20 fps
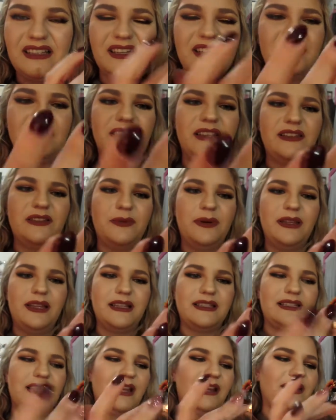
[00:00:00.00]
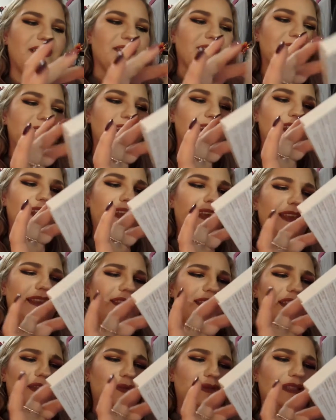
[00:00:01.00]
I don't like the way that sounds.
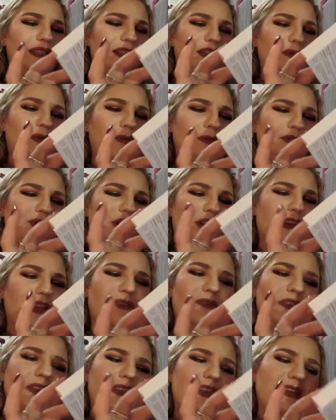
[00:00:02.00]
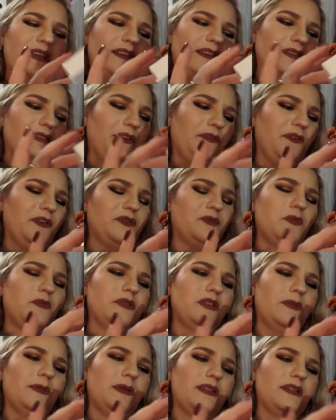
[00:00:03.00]
This one's a little bit more chalky feeling. The first one
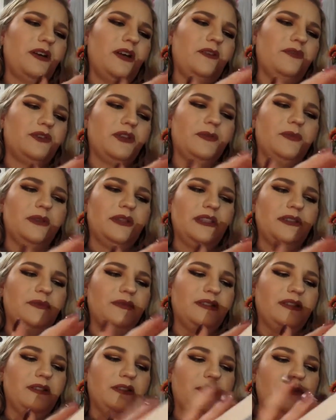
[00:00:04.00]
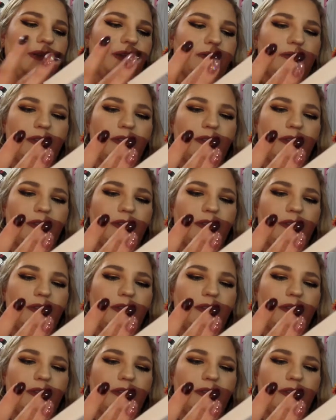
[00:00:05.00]
was a little bit softer, but this one's a little bit